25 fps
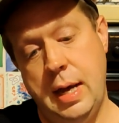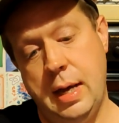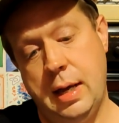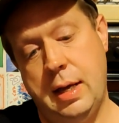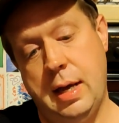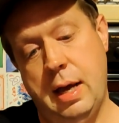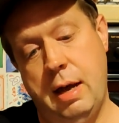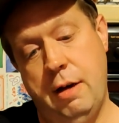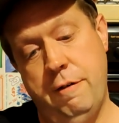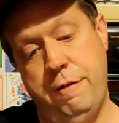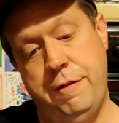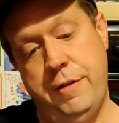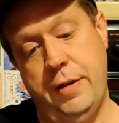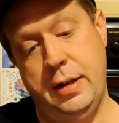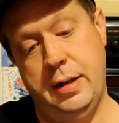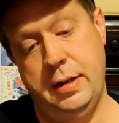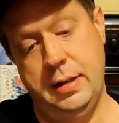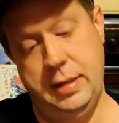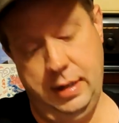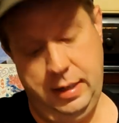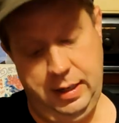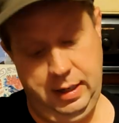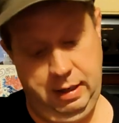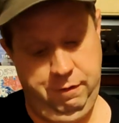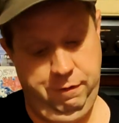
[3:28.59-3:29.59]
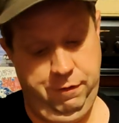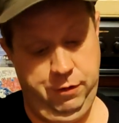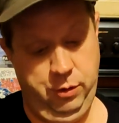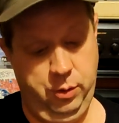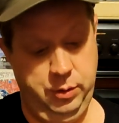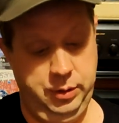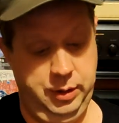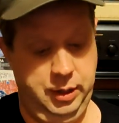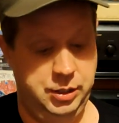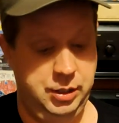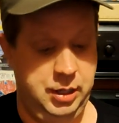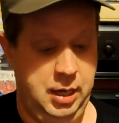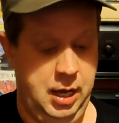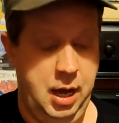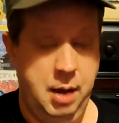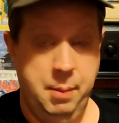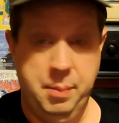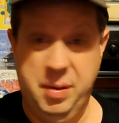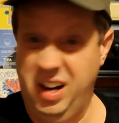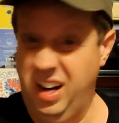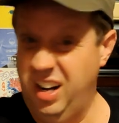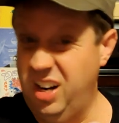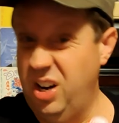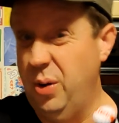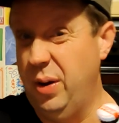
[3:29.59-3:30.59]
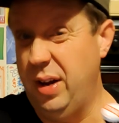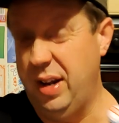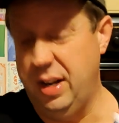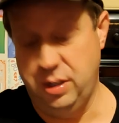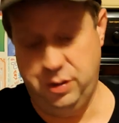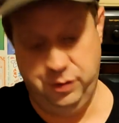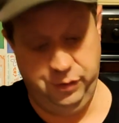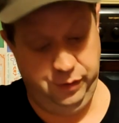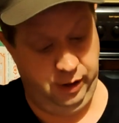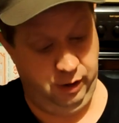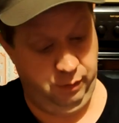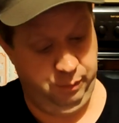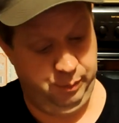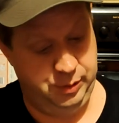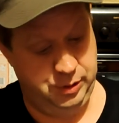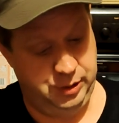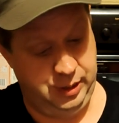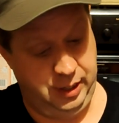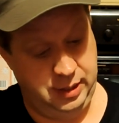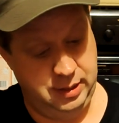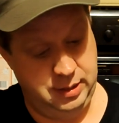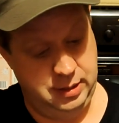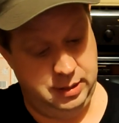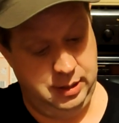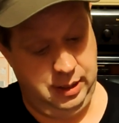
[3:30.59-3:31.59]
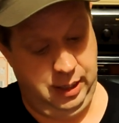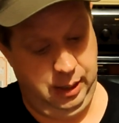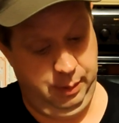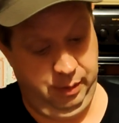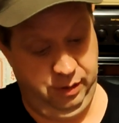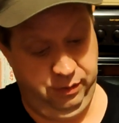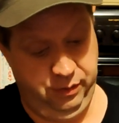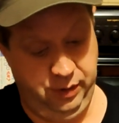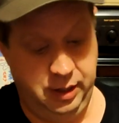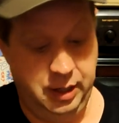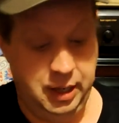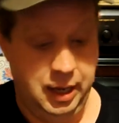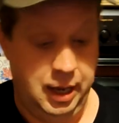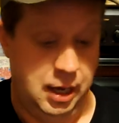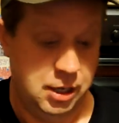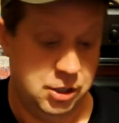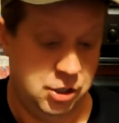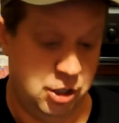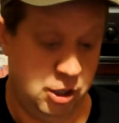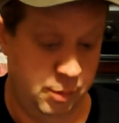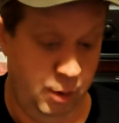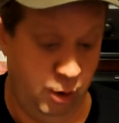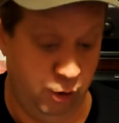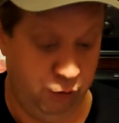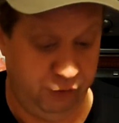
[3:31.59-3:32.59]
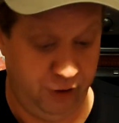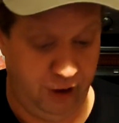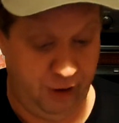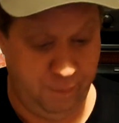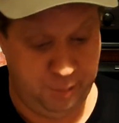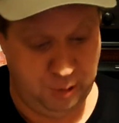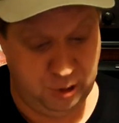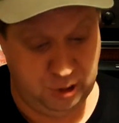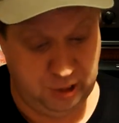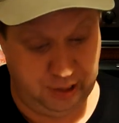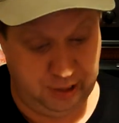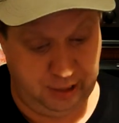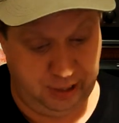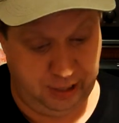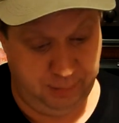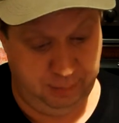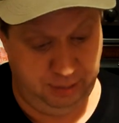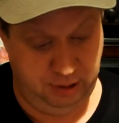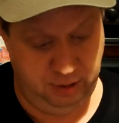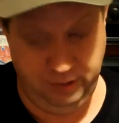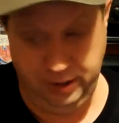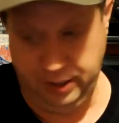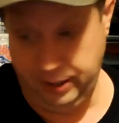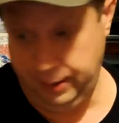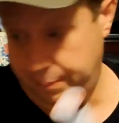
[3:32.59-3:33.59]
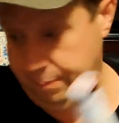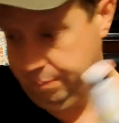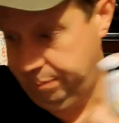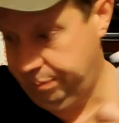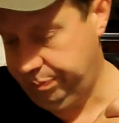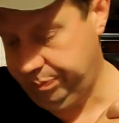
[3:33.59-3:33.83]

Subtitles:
Can't find any info on this, but I know it is 5% ABV. So they're both 5% ABV.